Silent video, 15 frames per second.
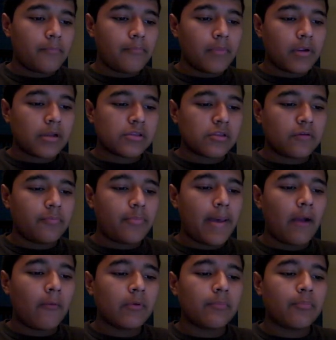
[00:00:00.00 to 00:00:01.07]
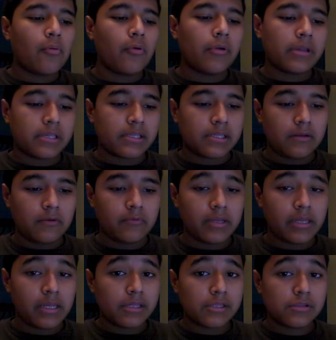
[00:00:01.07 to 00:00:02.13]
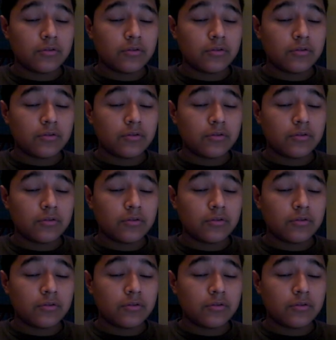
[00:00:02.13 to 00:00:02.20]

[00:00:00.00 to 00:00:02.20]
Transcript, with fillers: Microsoft PowerPoint. Okay,